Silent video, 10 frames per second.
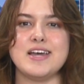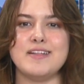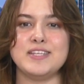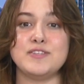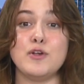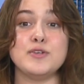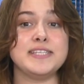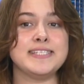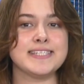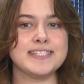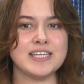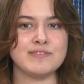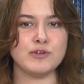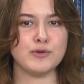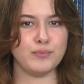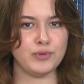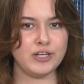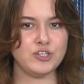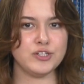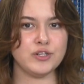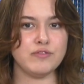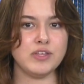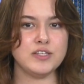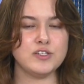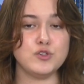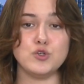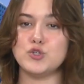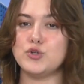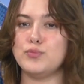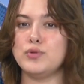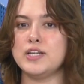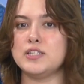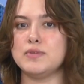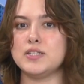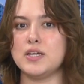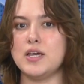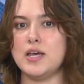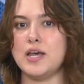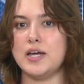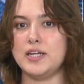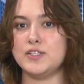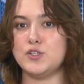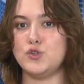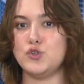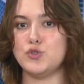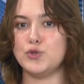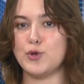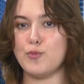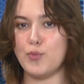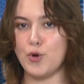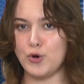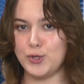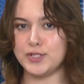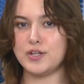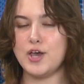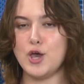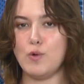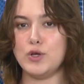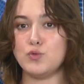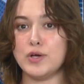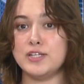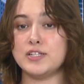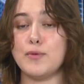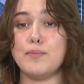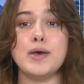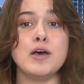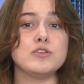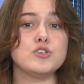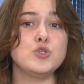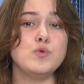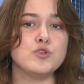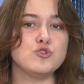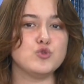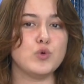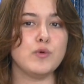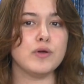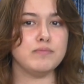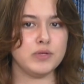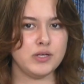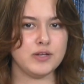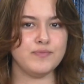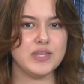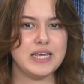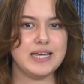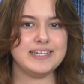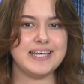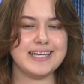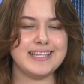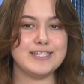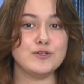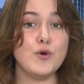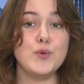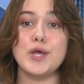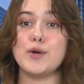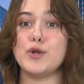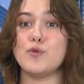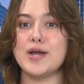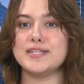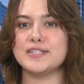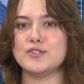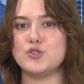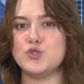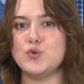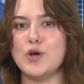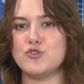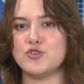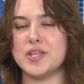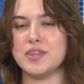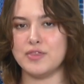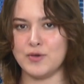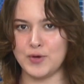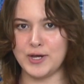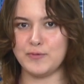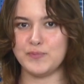This follows the successful completion of the institutional placement and institutional component, which raised about 221 million, taking the total equity raising to 230.